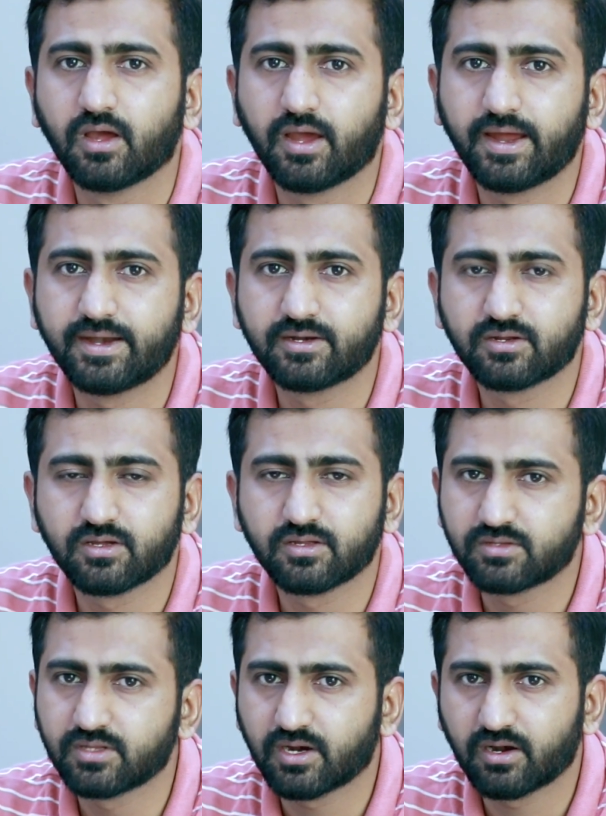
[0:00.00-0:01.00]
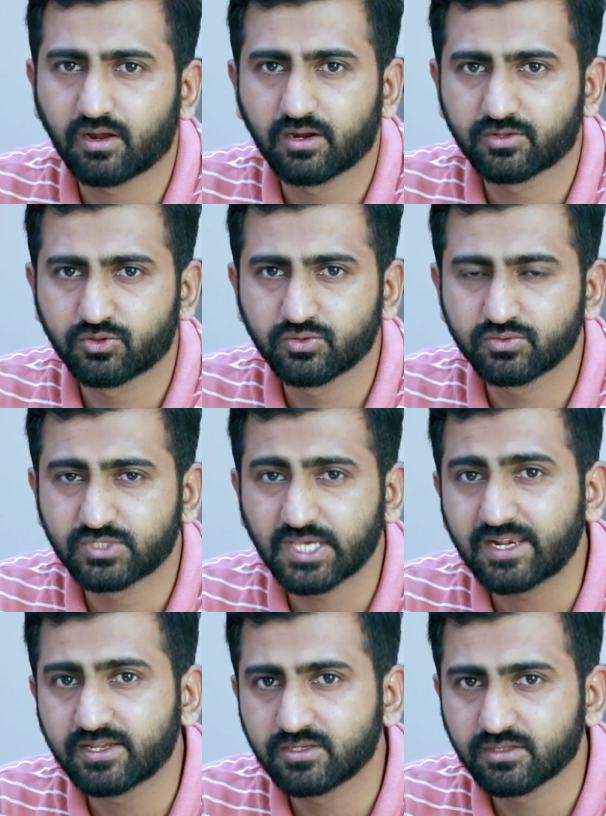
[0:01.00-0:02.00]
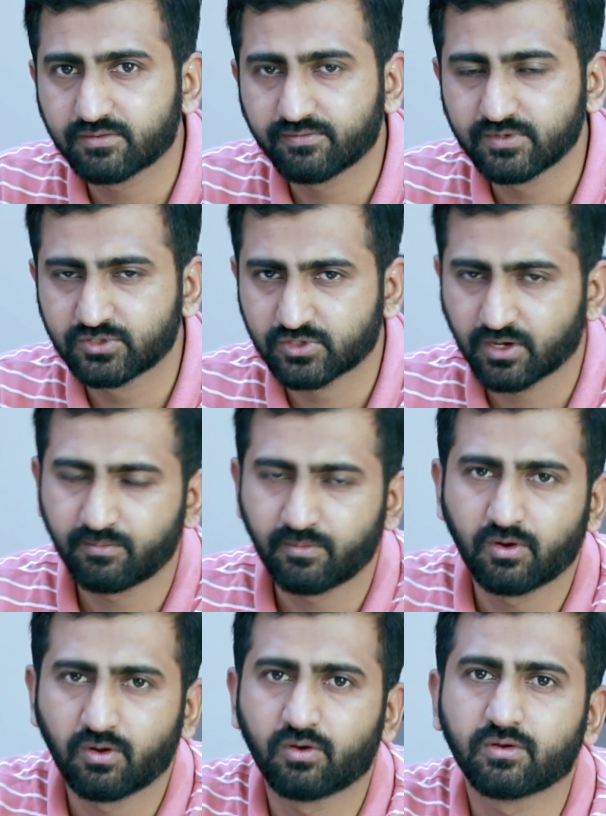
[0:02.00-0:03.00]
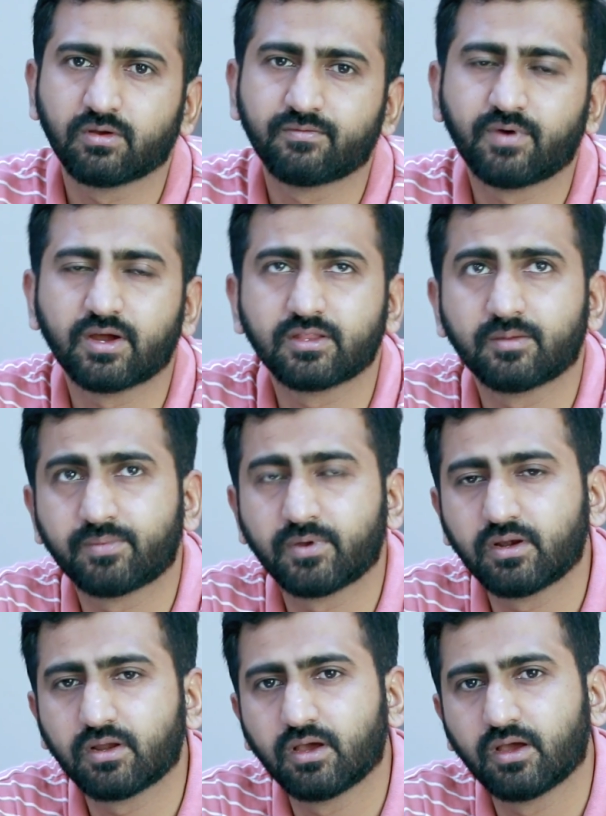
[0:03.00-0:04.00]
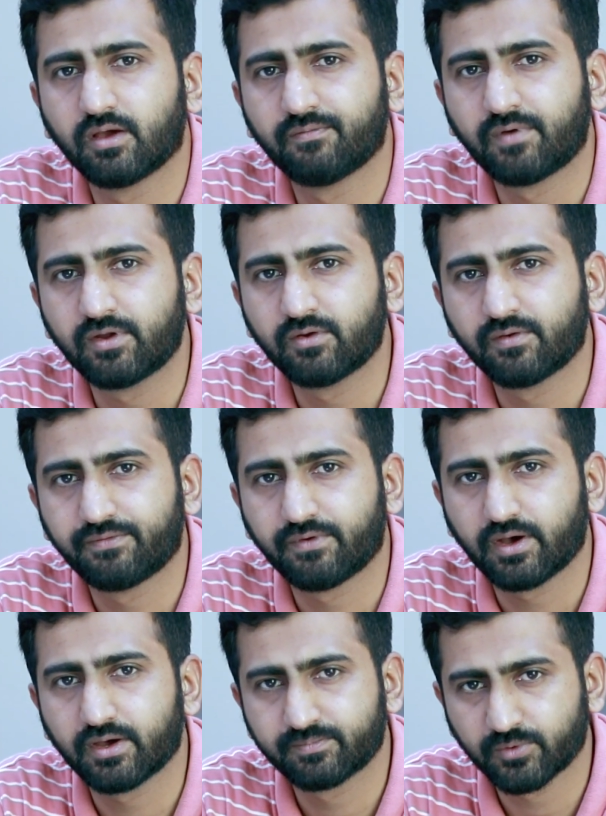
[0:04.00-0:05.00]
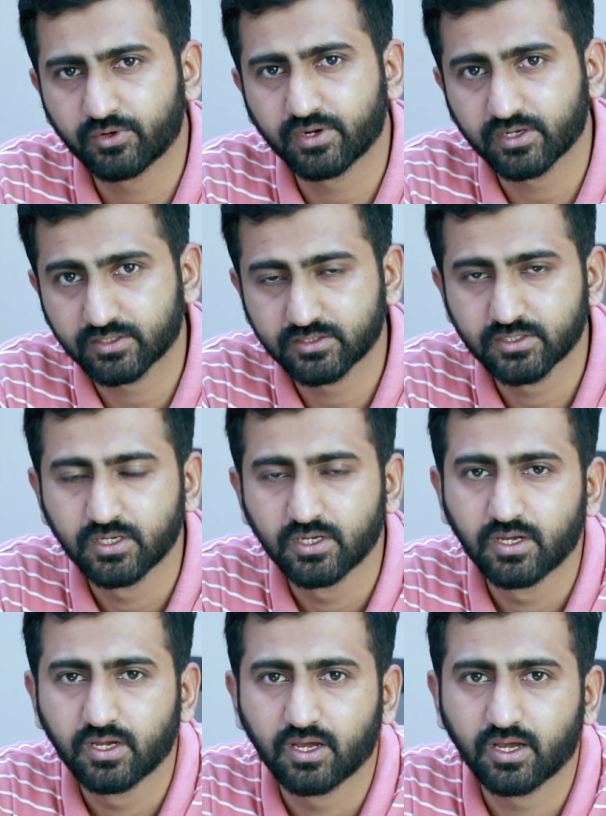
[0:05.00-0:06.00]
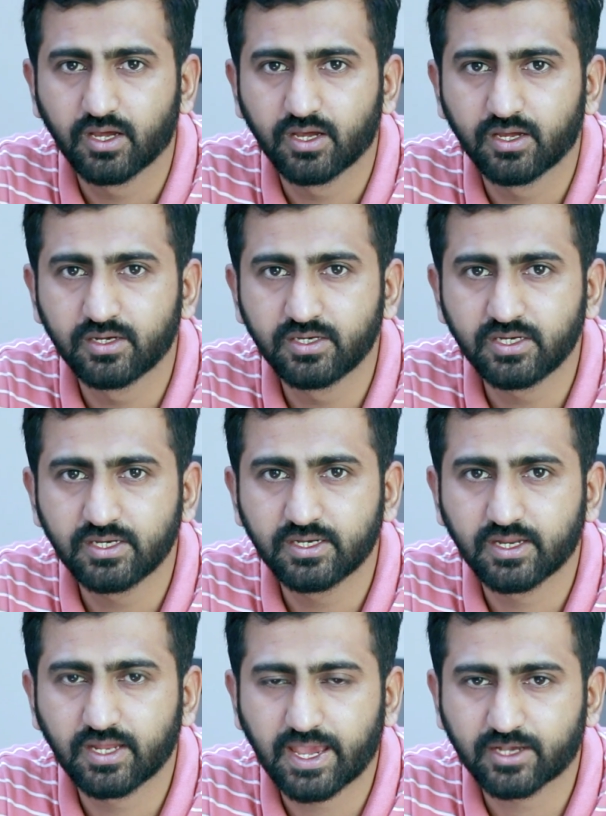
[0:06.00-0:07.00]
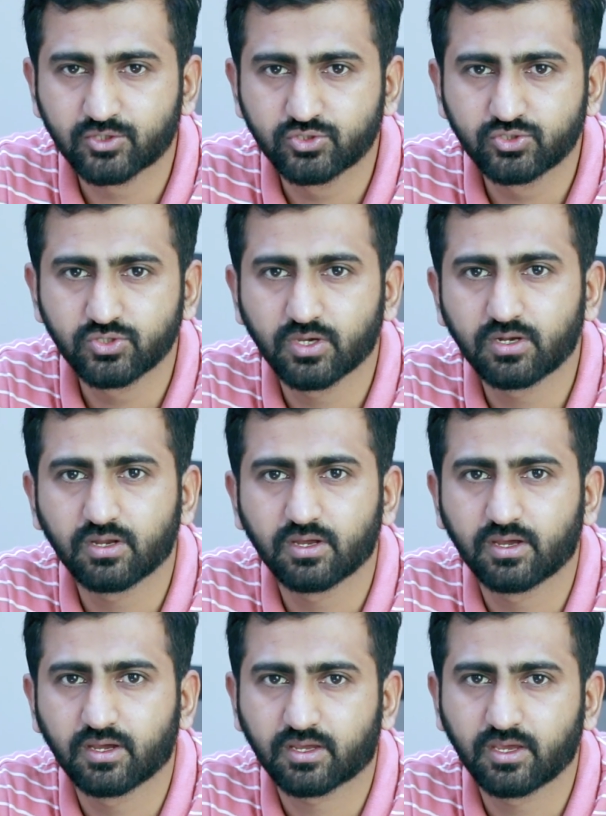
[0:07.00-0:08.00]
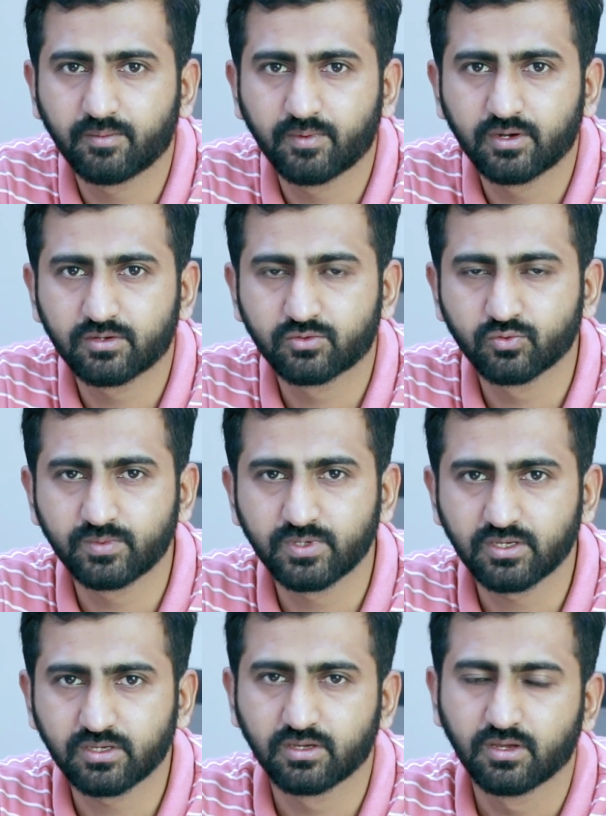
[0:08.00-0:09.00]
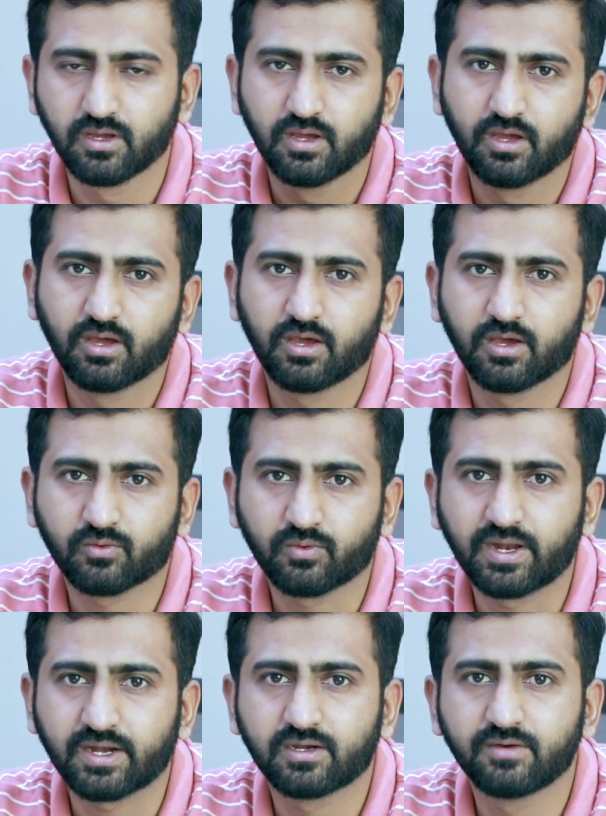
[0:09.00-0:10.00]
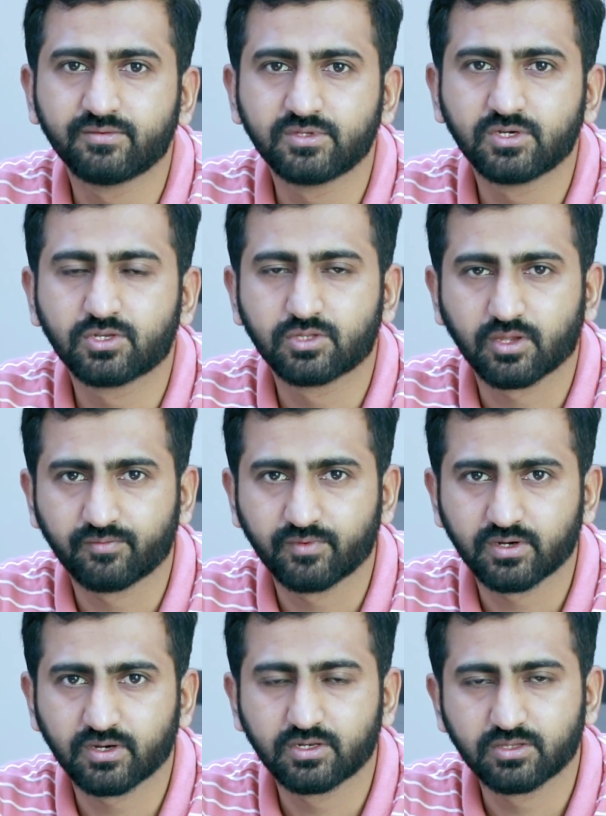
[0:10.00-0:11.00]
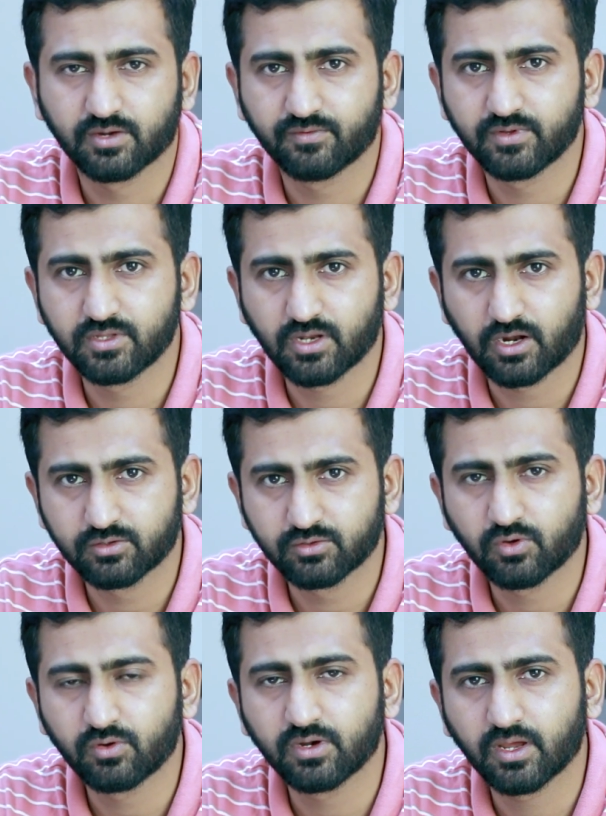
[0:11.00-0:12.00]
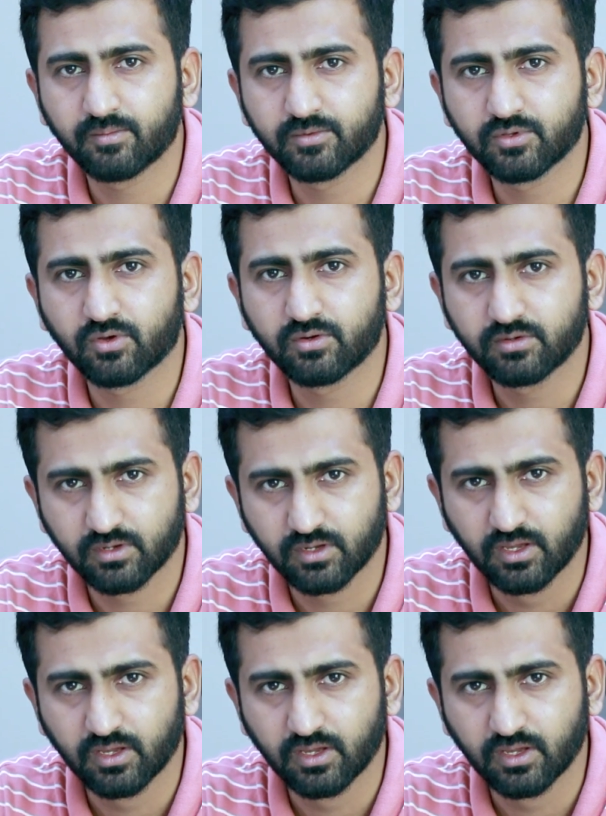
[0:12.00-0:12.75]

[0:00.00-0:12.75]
And there are also challenges which come along. For example, one of our product need actual cable to be connected with its server. Its server is also on Amazon,